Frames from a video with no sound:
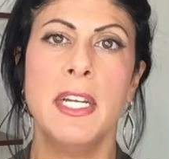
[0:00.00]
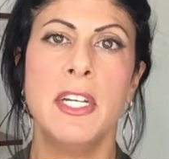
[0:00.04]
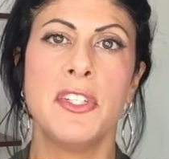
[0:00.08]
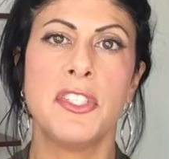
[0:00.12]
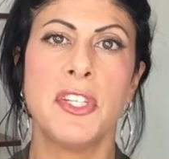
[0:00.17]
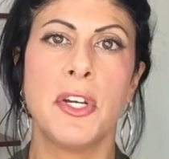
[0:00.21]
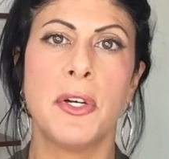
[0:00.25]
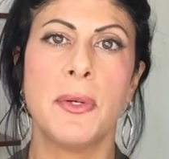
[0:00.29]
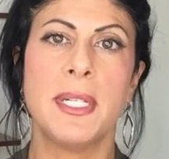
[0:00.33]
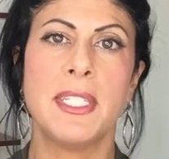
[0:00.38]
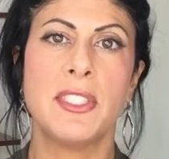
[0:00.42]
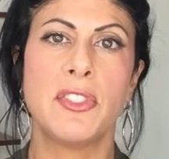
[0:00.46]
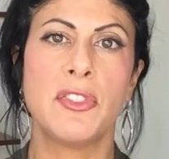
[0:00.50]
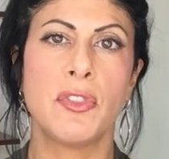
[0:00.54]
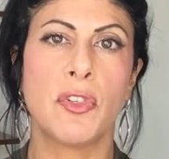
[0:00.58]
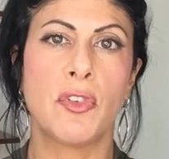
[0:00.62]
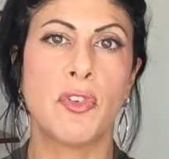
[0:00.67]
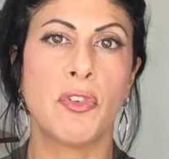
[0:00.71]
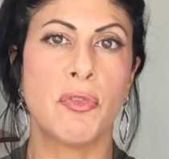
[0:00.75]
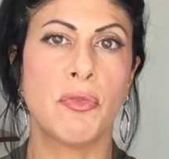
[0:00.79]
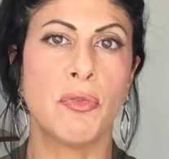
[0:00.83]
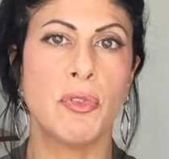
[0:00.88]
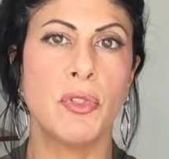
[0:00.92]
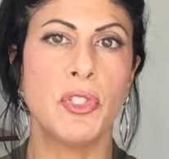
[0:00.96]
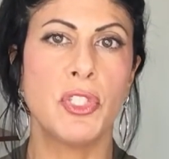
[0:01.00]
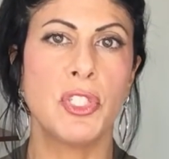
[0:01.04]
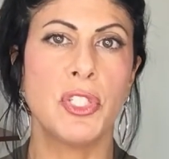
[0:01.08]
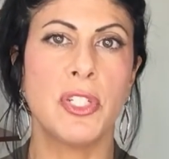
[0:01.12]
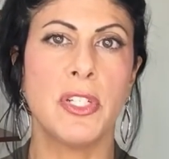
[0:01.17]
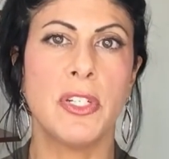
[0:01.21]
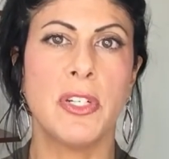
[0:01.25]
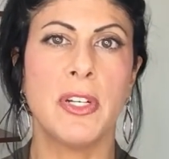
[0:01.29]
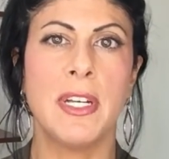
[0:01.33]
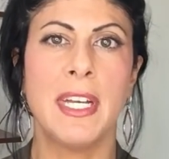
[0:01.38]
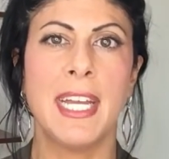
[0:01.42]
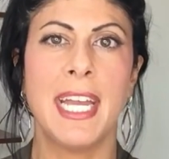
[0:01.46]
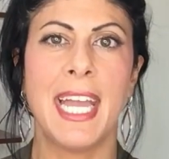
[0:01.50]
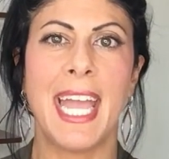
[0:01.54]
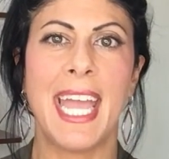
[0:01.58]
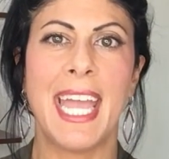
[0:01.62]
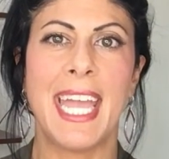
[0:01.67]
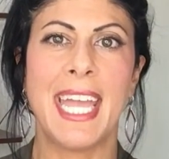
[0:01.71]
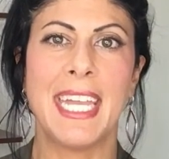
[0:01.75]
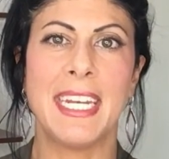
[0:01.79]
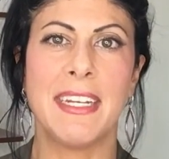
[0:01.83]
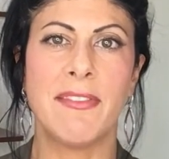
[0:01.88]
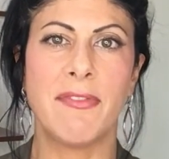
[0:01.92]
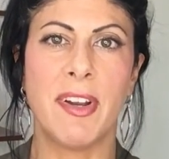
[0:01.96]
So it's crucial
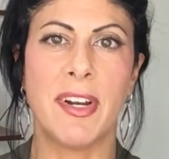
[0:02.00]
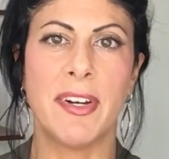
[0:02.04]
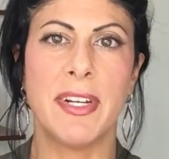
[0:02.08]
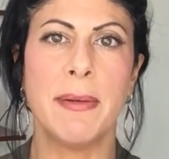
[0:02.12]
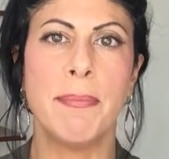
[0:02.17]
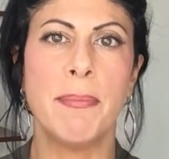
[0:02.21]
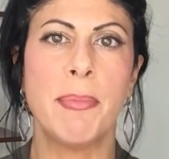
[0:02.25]
and very